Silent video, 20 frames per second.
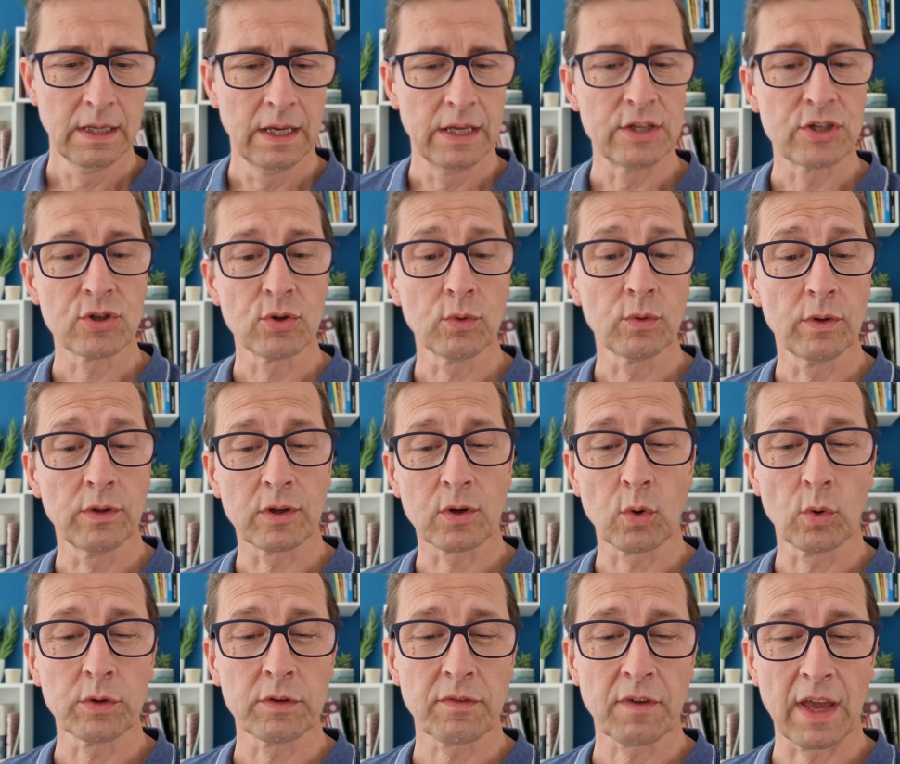Ensure that the
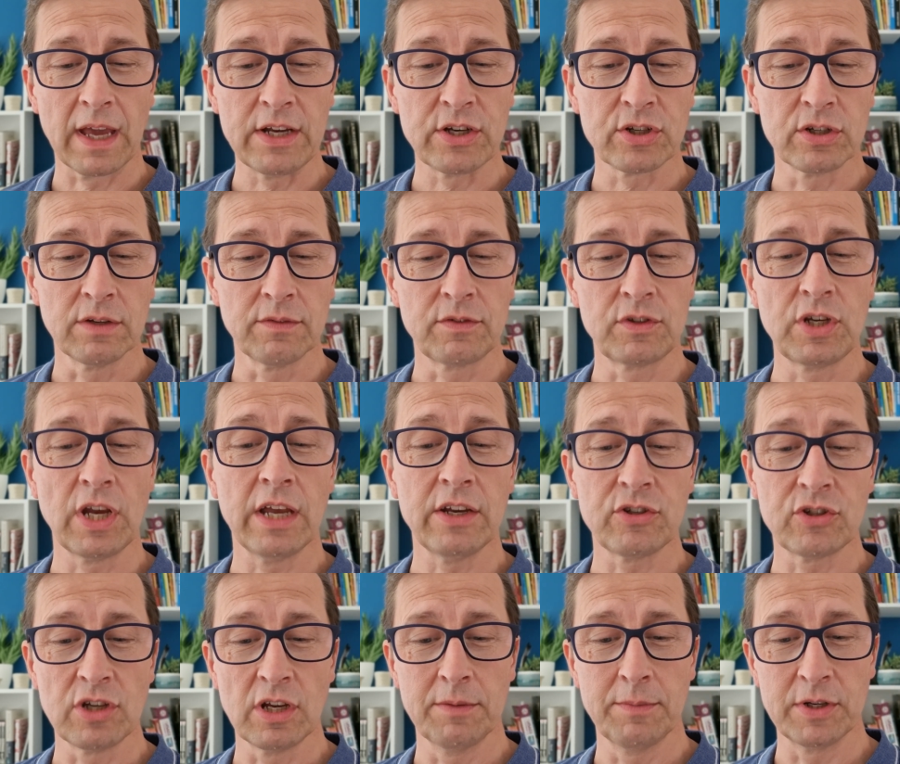quantification of
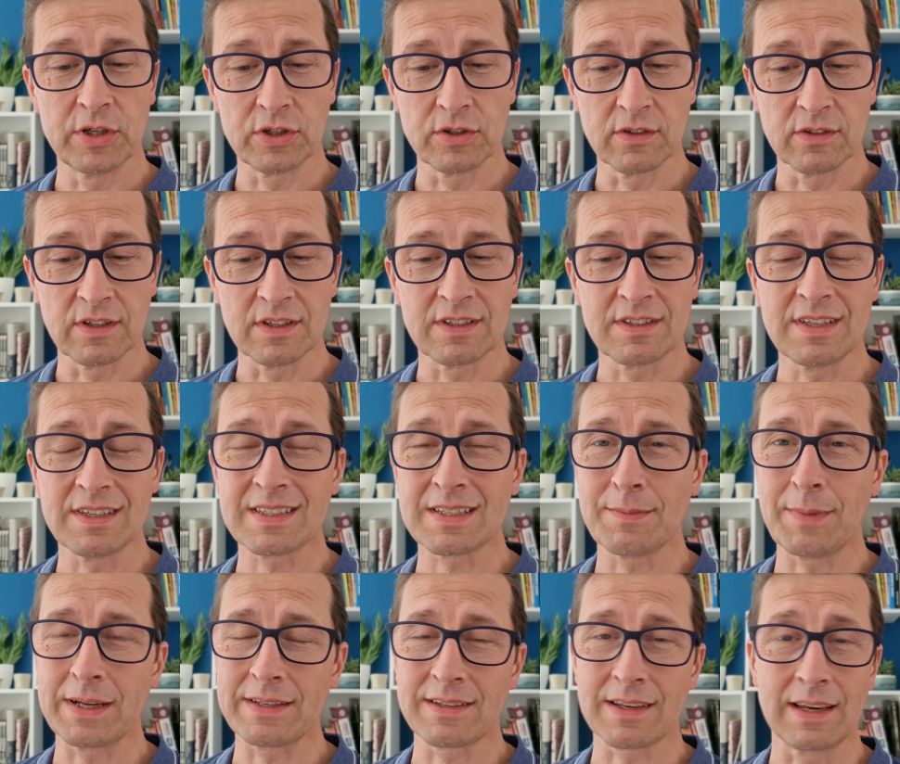GHG emissions is
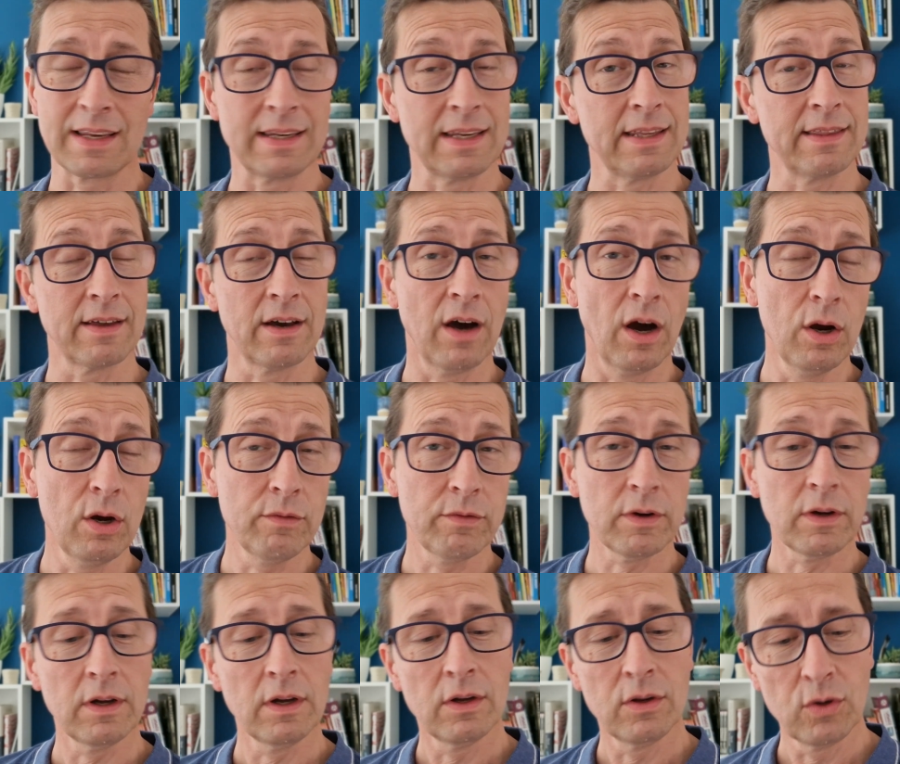systematically neither
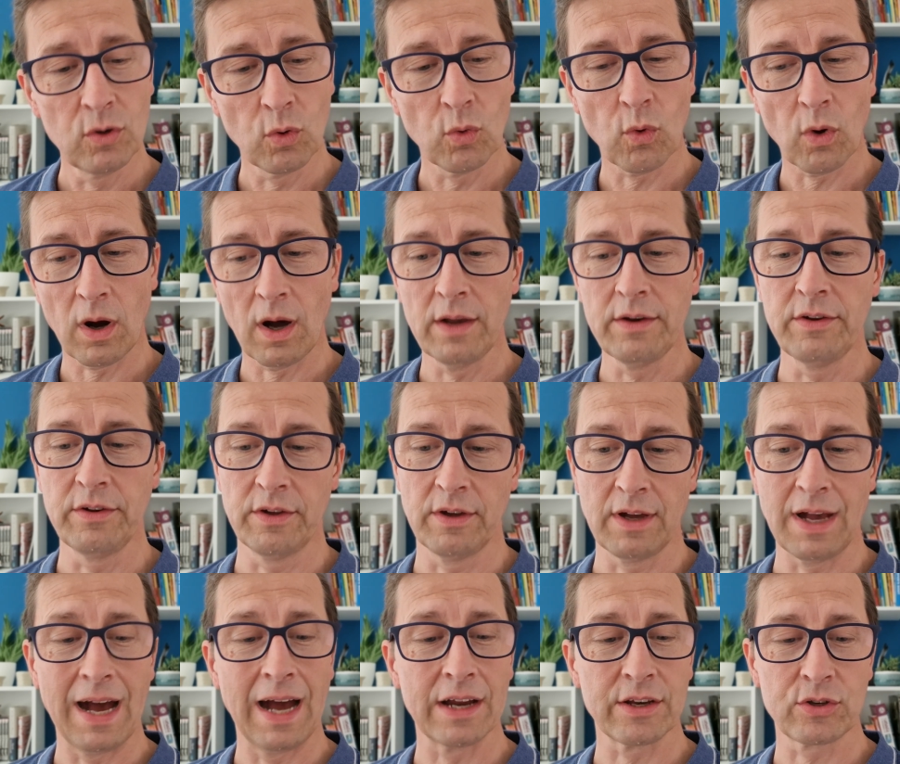over nor
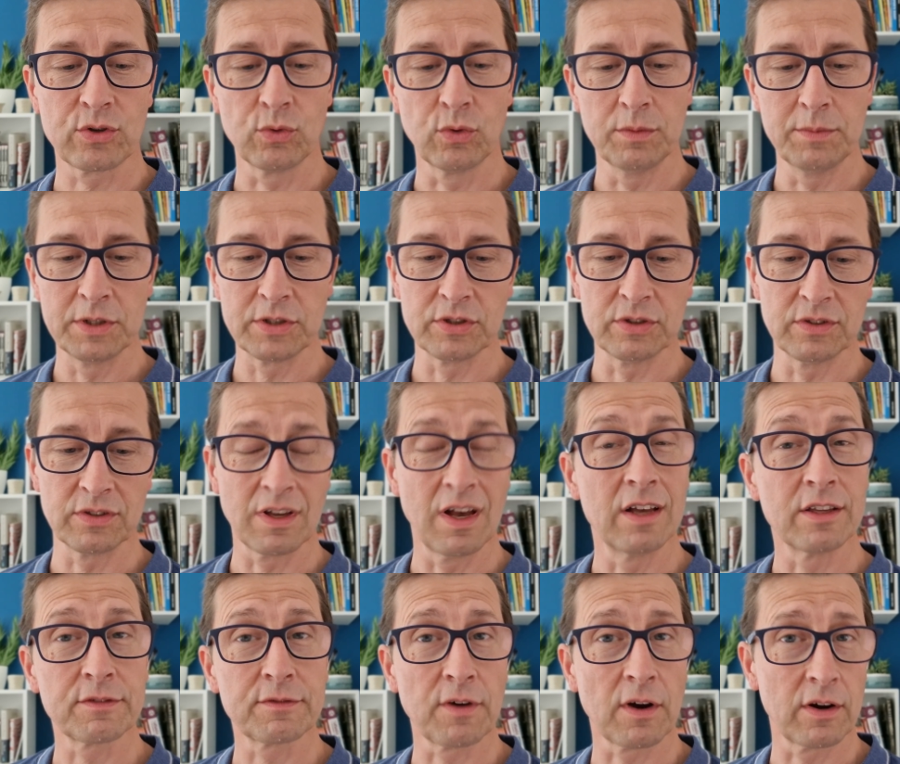under actual emissions
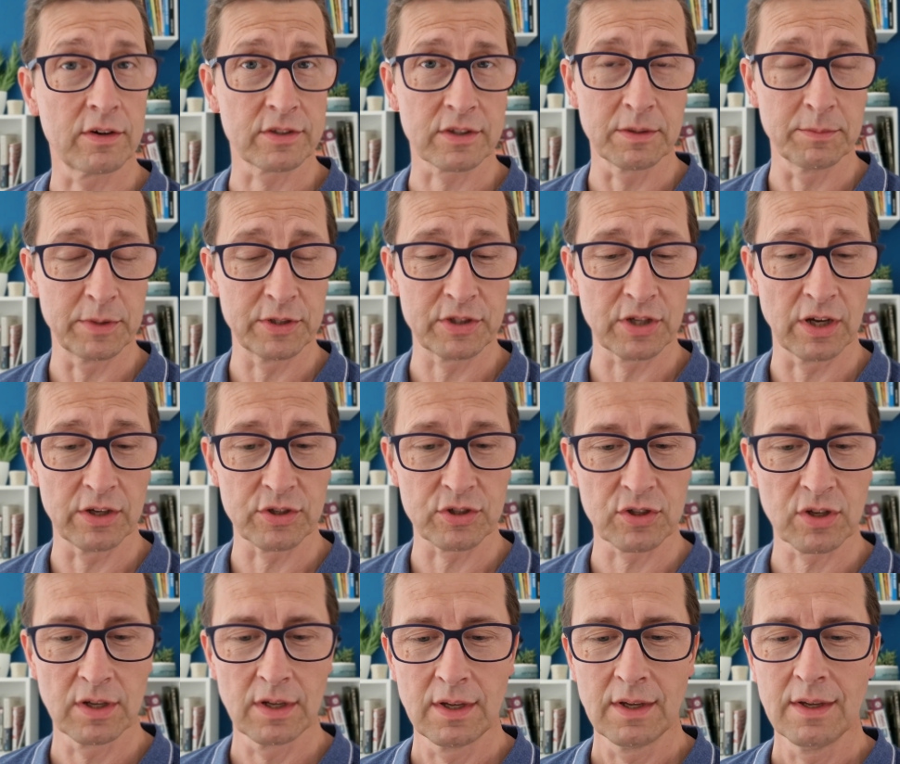as far as can be
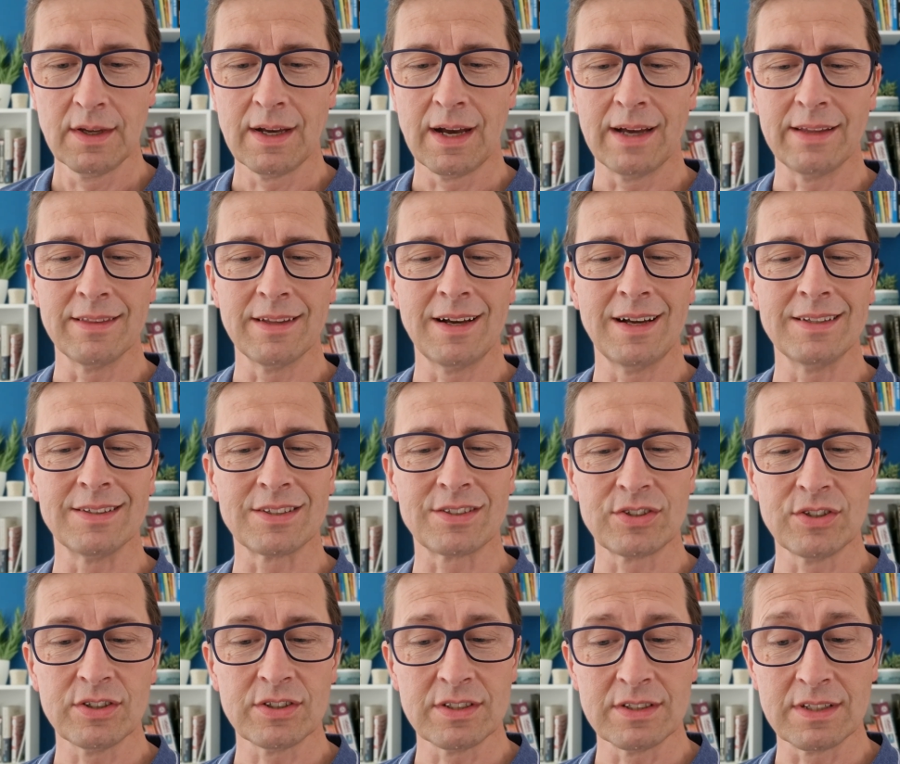judged, and that
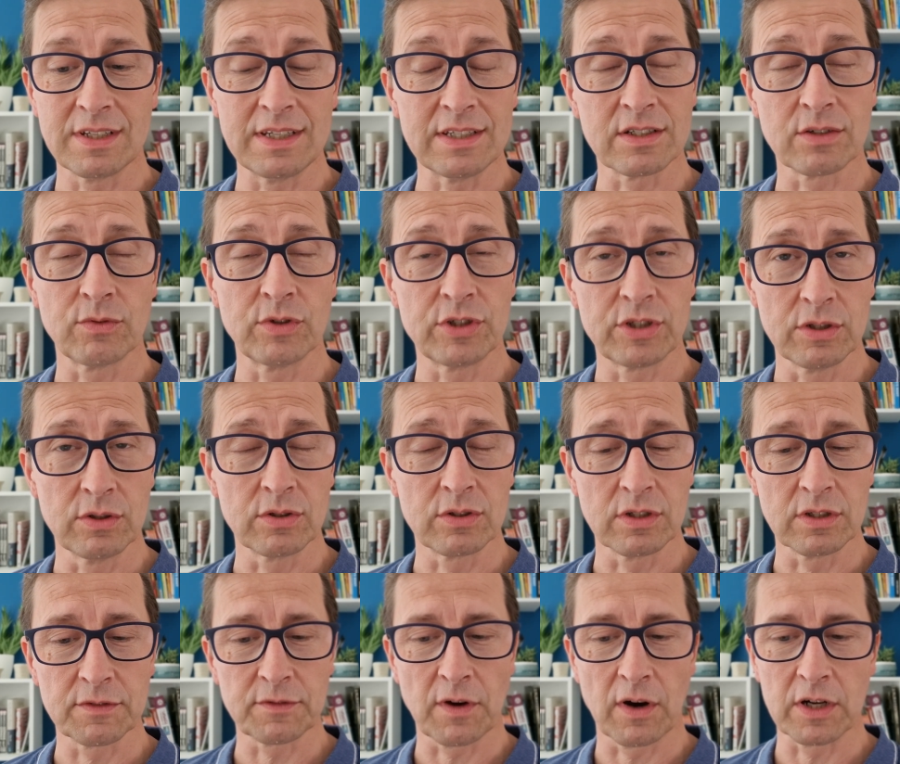uncertainties are reduced
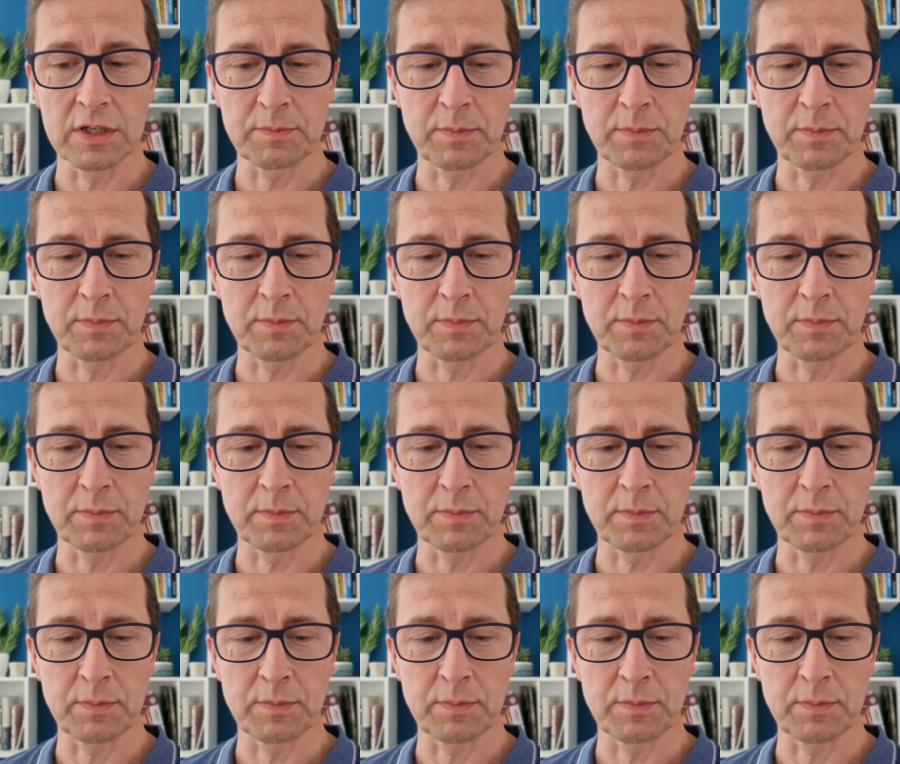as far as